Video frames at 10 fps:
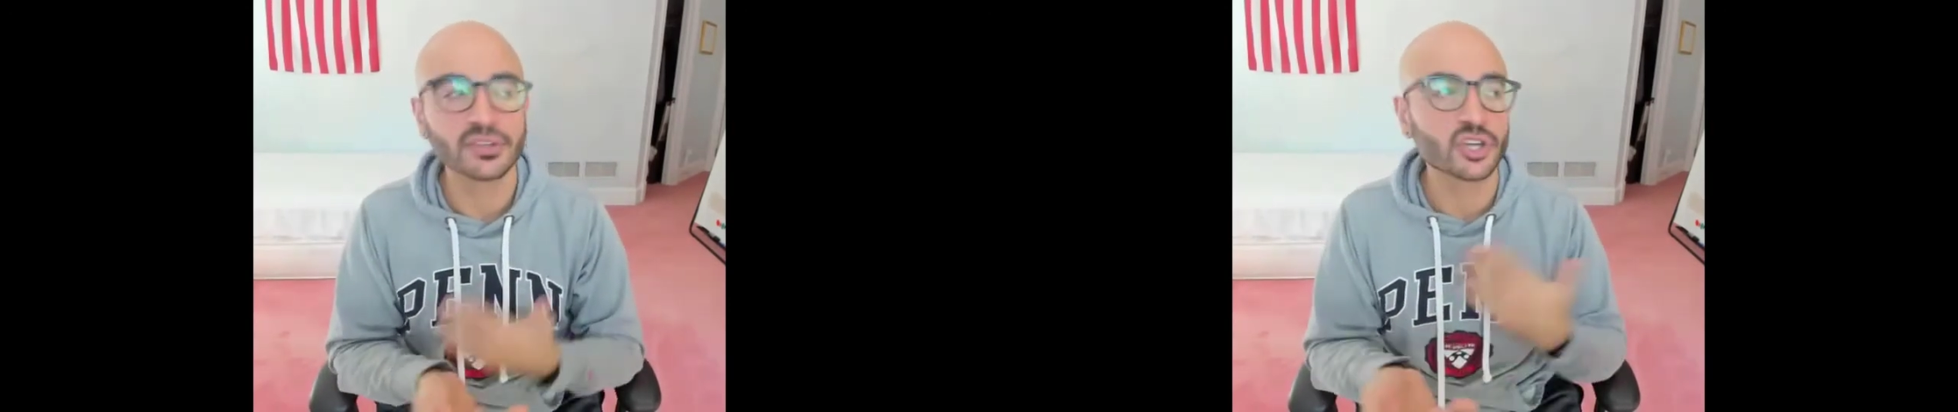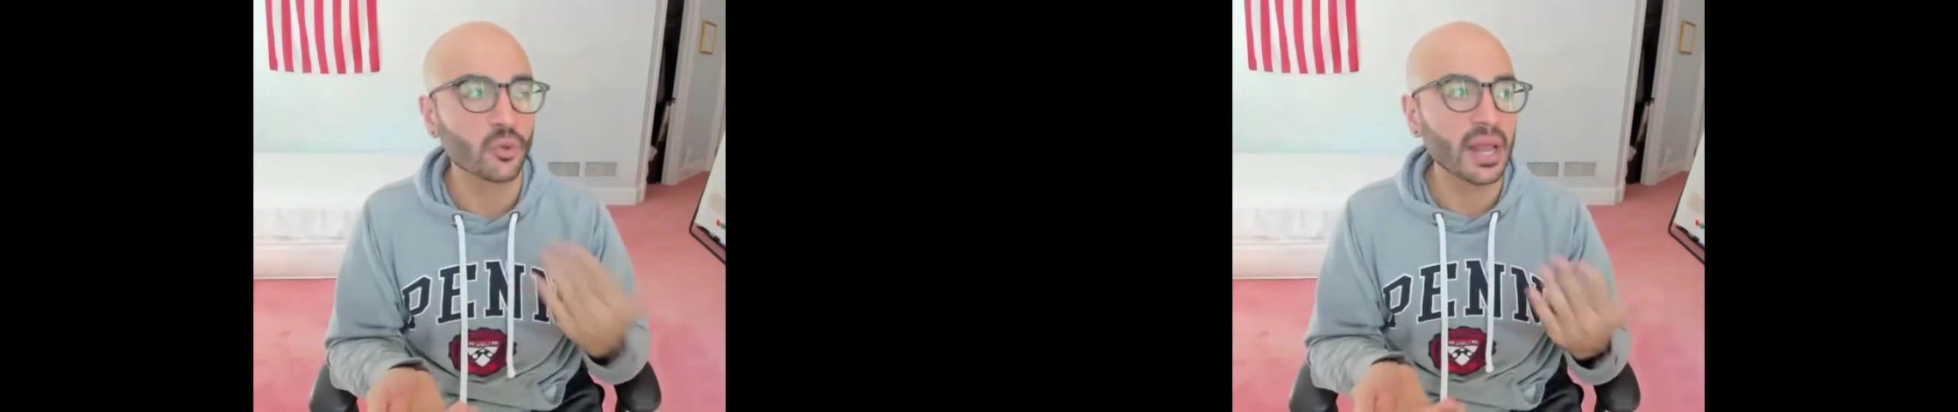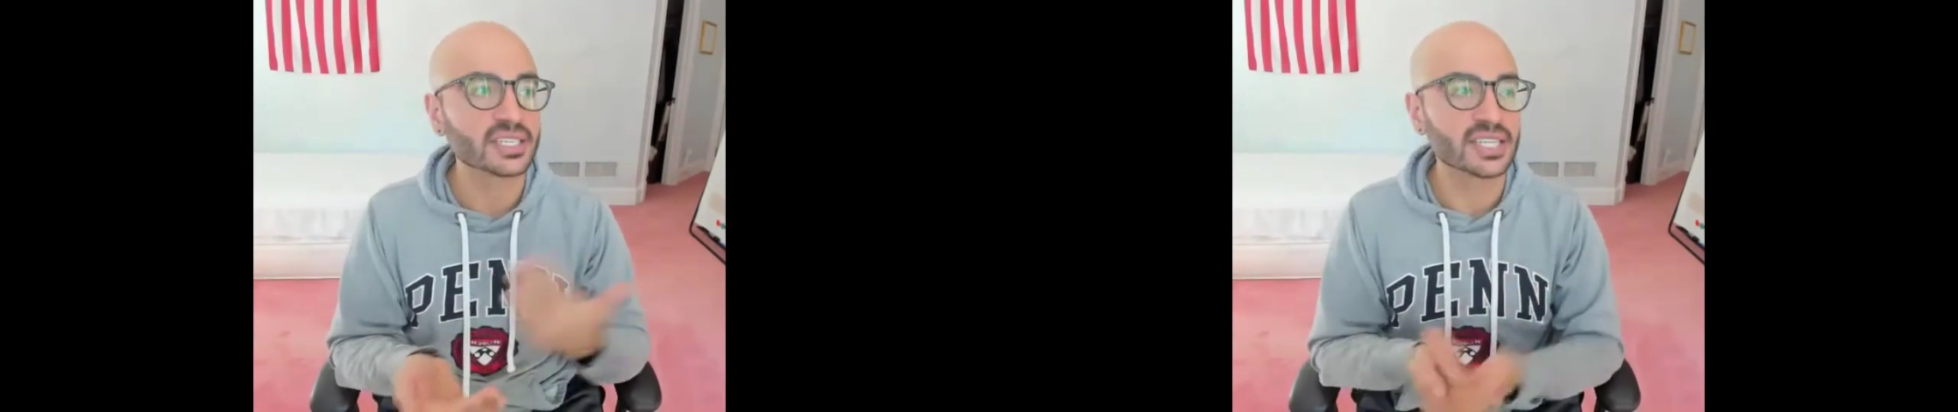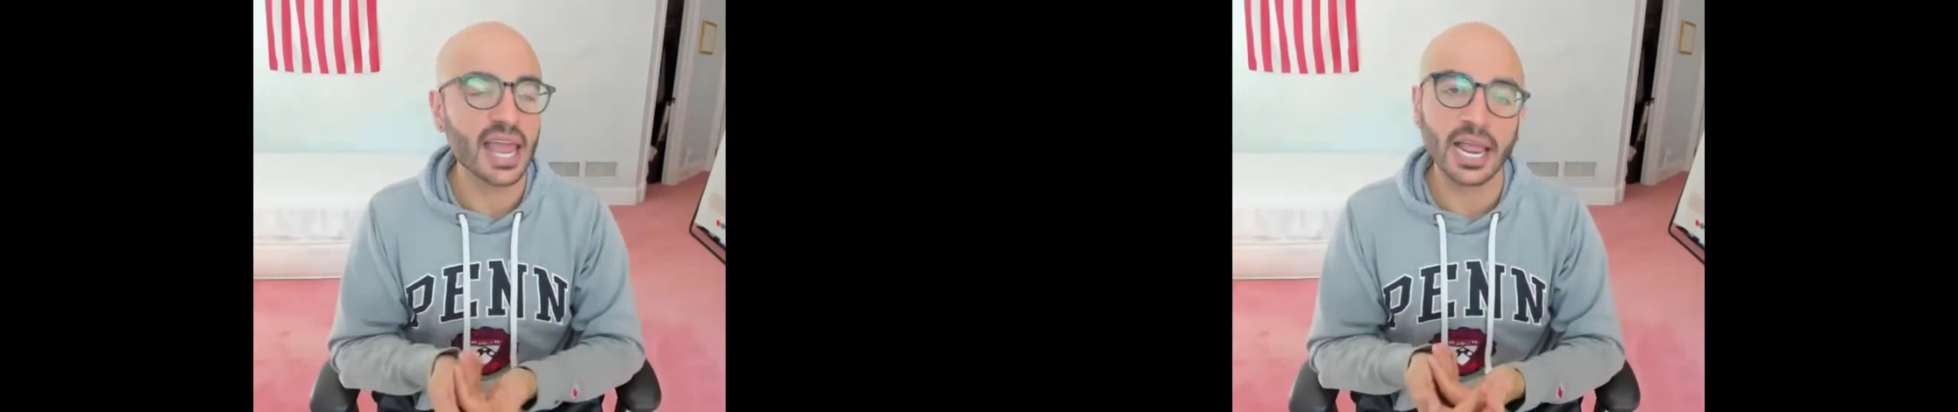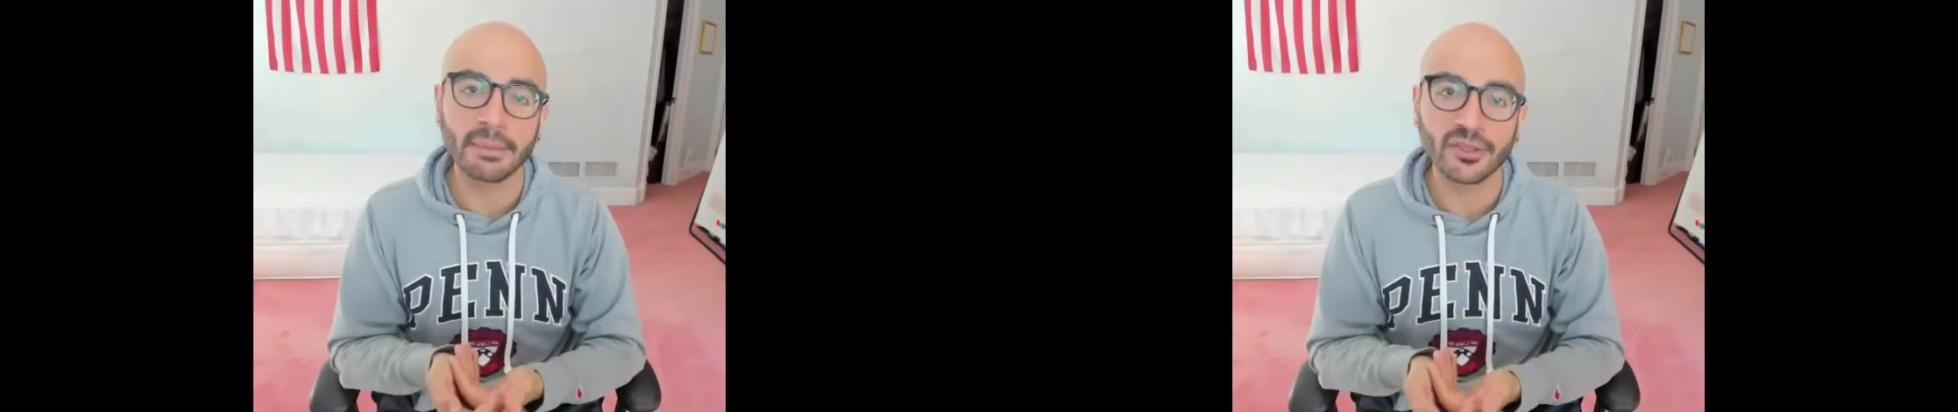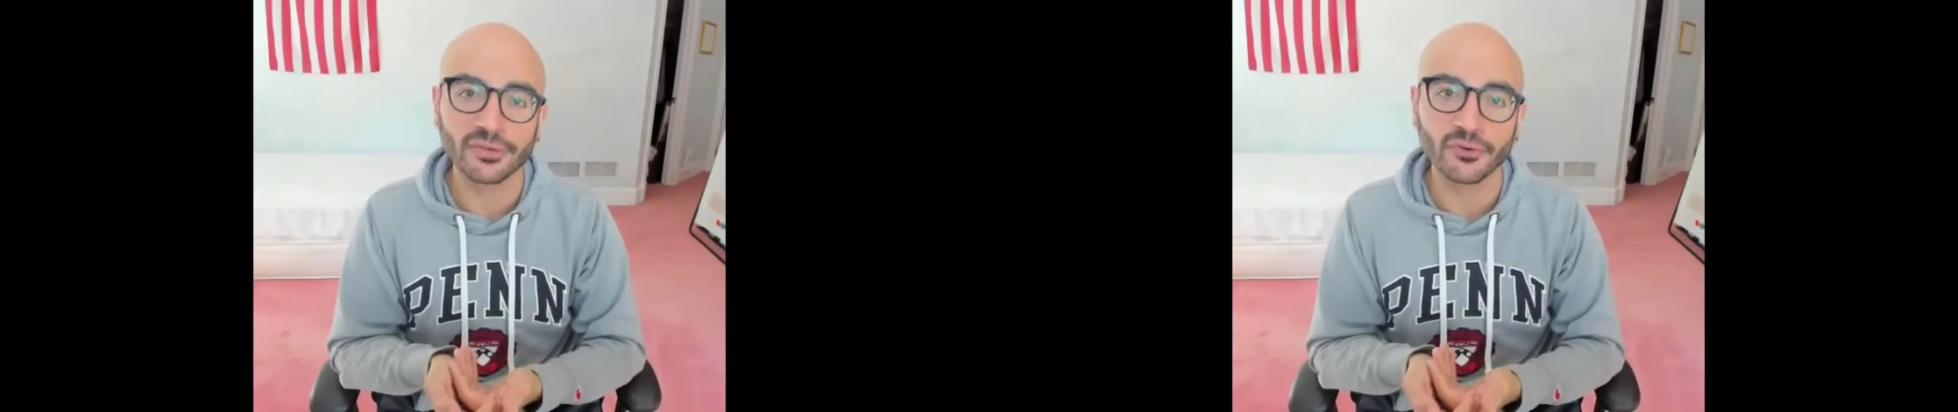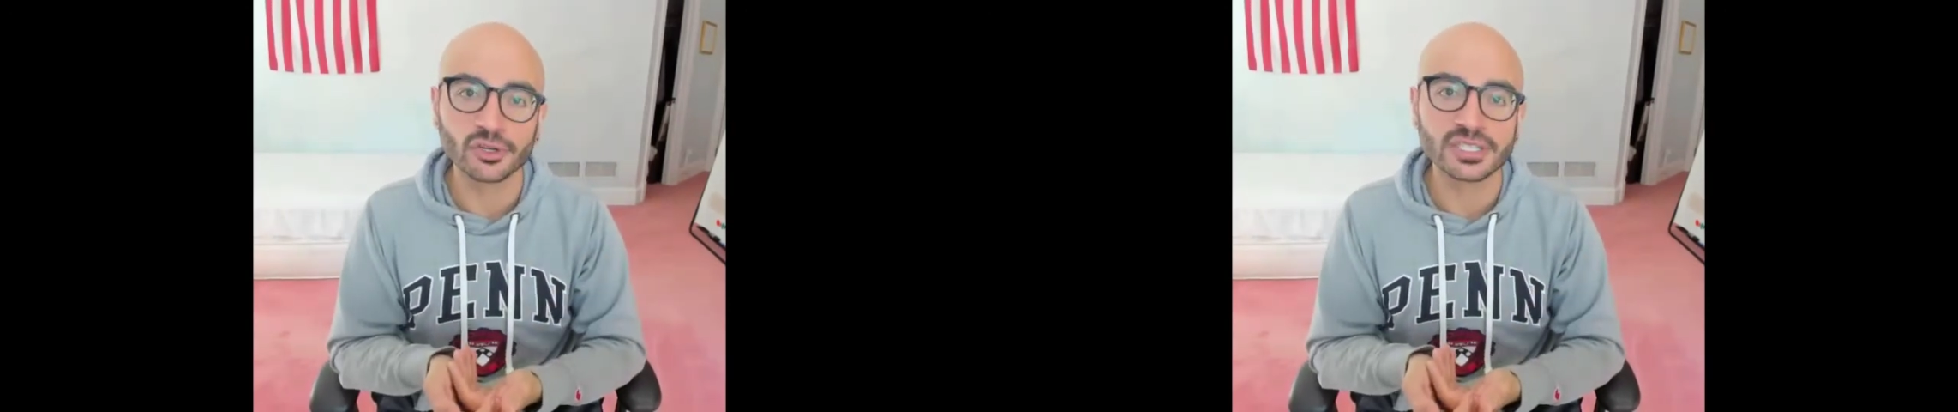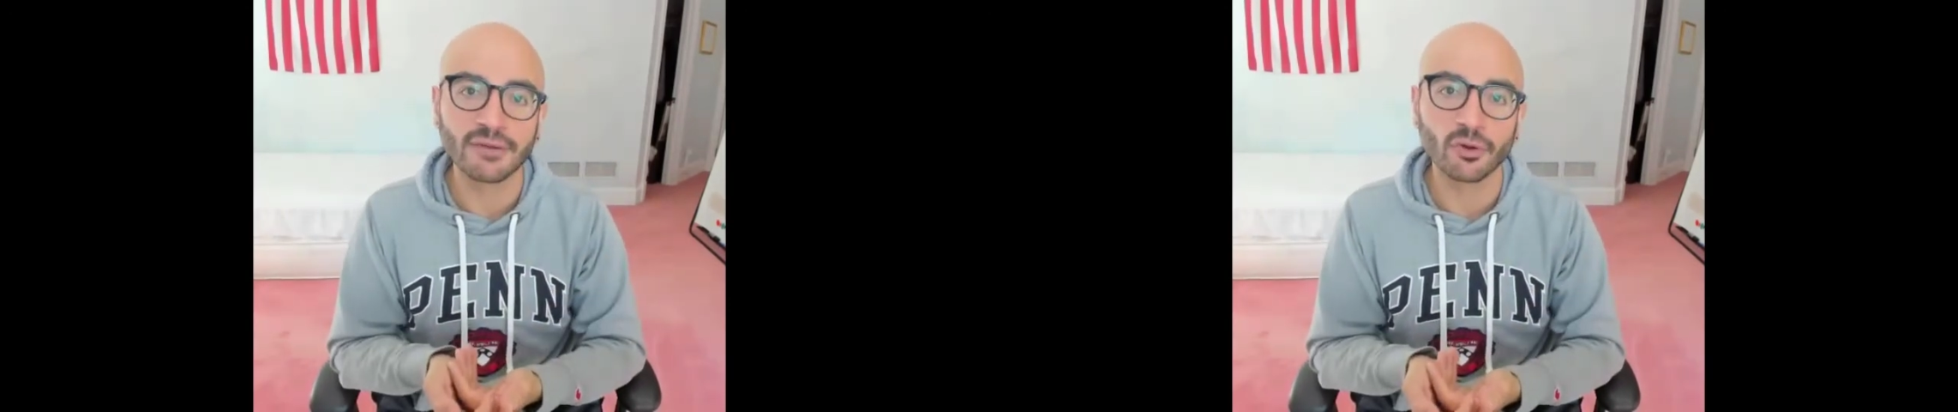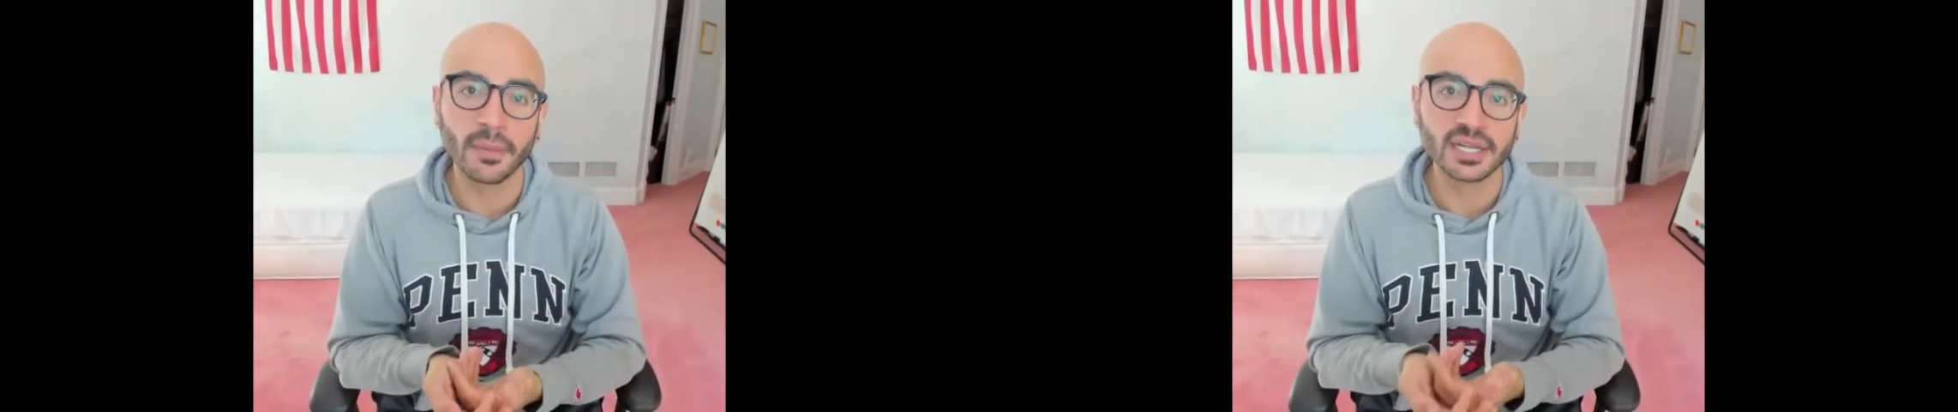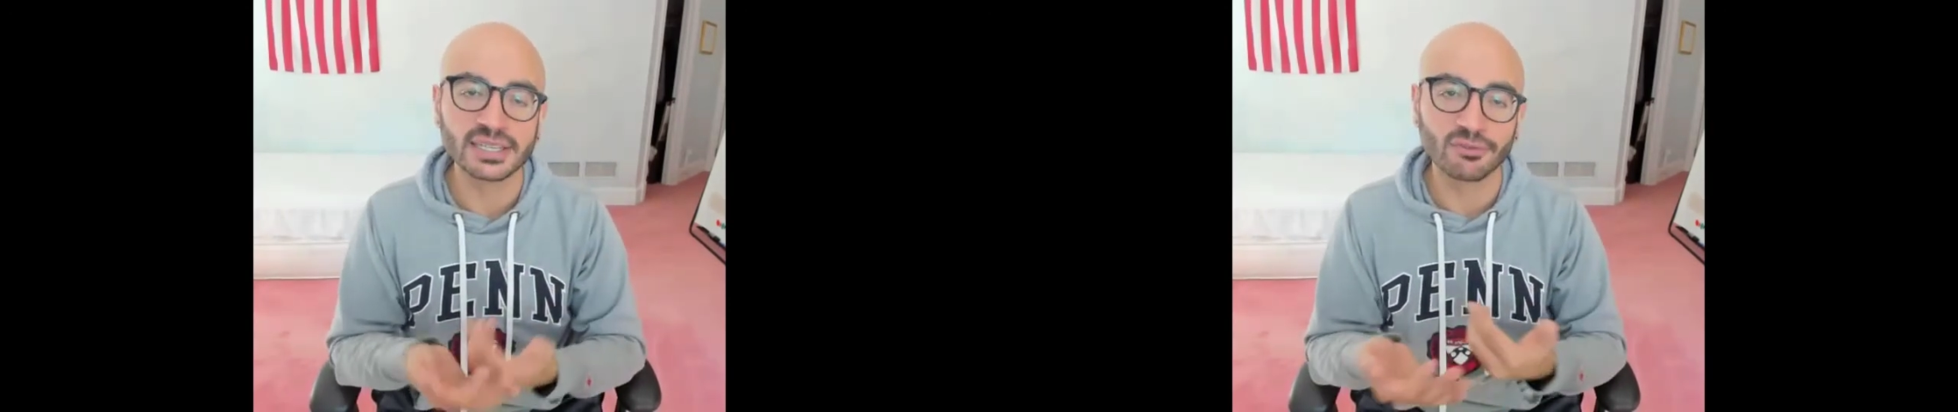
There's a great saying about the first several months